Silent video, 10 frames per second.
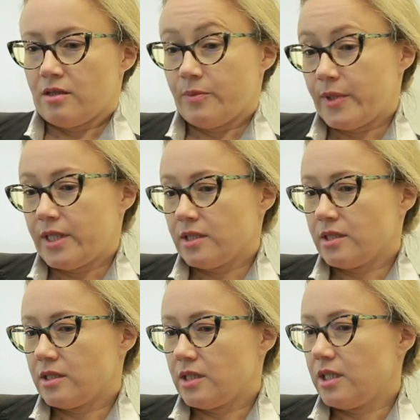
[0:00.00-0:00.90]
the
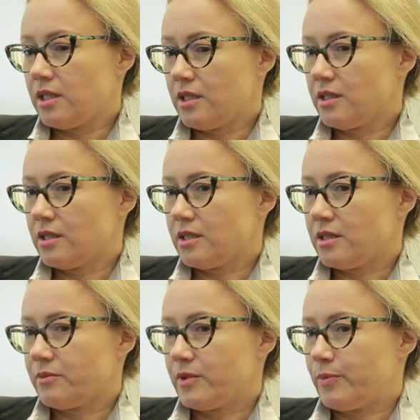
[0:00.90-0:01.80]
bias is real,
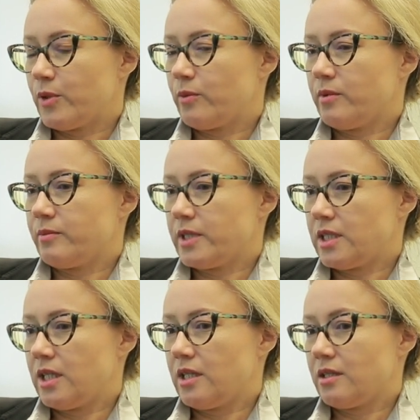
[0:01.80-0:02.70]
the problem
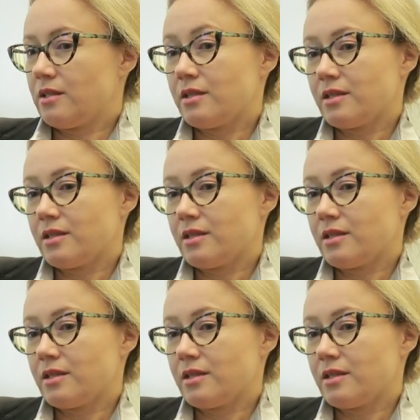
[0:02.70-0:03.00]
is real,